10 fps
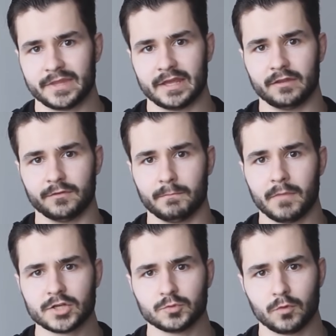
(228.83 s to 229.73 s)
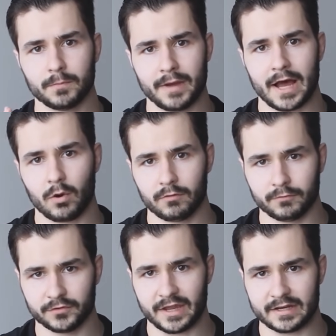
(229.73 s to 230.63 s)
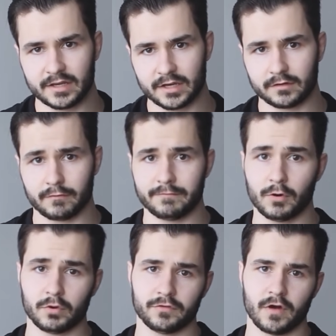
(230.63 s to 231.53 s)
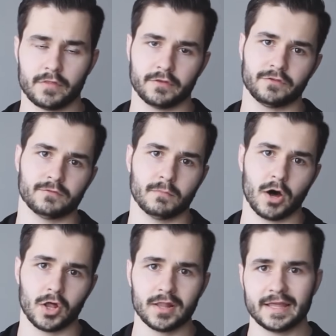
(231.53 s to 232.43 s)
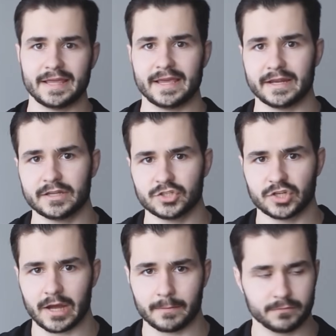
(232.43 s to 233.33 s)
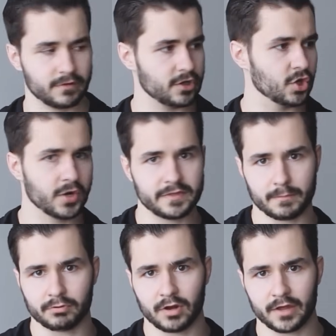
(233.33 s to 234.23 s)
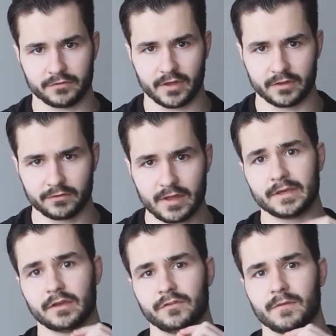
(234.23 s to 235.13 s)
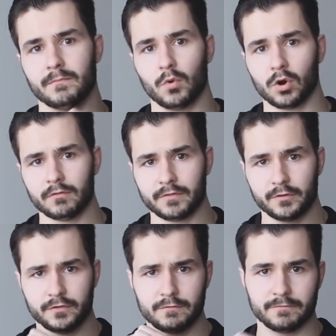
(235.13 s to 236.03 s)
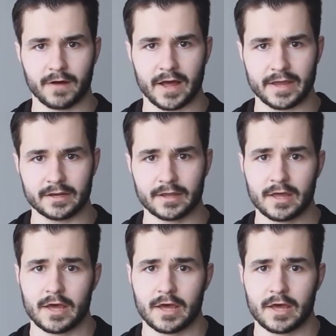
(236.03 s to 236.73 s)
it is a much more powerful technique to focus on the small hidden gems during the process because the more of those you find,